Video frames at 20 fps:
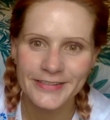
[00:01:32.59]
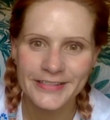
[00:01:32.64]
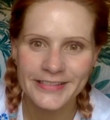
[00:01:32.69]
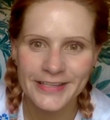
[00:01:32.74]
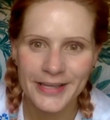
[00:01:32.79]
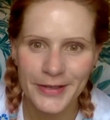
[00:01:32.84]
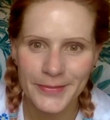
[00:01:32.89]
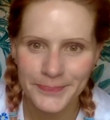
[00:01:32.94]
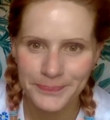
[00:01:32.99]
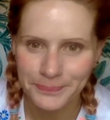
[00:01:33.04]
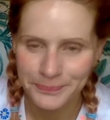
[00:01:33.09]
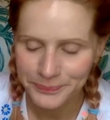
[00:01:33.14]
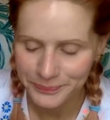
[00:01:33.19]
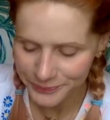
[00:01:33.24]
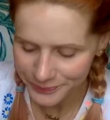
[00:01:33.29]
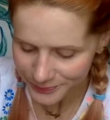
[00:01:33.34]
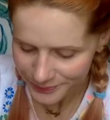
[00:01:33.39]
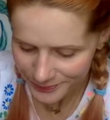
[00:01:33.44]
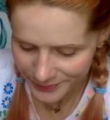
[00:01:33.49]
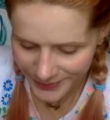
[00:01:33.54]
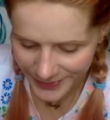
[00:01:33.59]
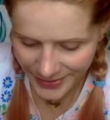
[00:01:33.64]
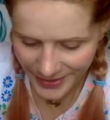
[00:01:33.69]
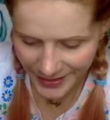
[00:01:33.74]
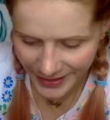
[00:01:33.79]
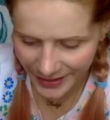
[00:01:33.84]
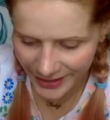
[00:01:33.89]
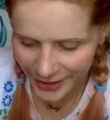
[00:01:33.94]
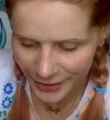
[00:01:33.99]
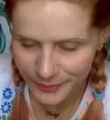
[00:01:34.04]
So
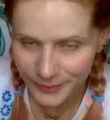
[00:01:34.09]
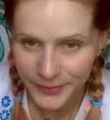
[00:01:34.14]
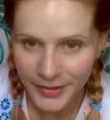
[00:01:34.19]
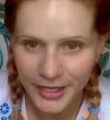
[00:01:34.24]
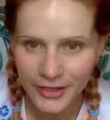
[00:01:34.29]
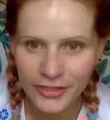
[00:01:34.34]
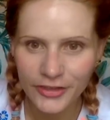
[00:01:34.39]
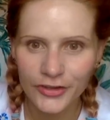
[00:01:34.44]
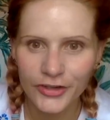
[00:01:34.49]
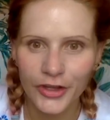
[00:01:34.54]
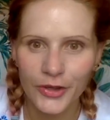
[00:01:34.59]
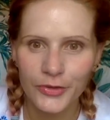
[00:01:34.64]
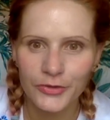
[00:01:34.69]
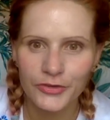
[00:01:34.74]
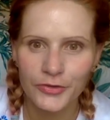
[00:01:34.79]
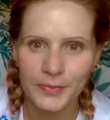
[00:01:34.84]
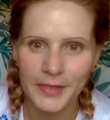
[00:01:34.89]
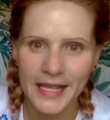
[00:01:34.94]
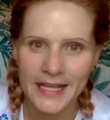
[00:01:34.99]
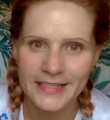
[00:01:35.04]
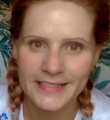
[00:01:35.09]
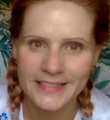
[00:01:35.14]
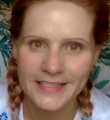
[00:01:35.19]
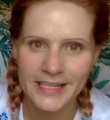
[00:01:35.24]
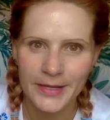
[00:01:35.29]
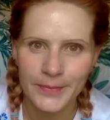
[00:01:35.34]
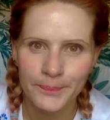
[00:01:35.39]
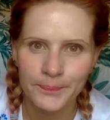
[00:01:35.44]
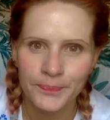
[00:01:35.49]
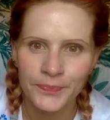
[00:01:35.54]
I thought I would replace
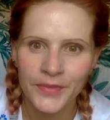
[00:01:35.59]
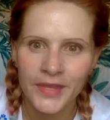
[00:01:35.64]
them.